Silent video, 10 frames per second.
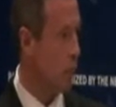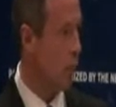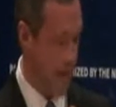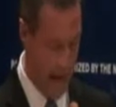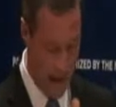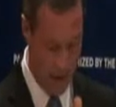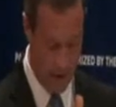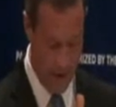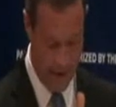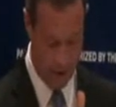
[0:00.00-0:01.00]
We're
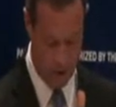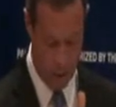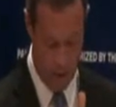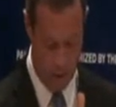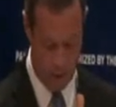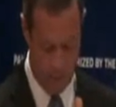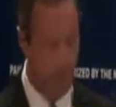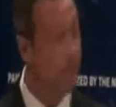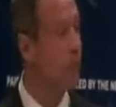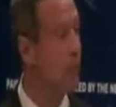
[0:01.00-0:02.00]
now at 12.
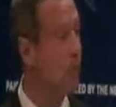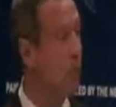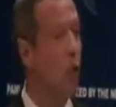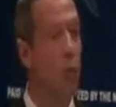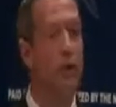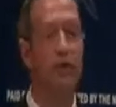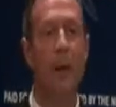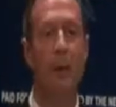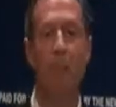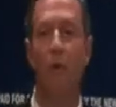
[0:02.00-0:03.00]
We spend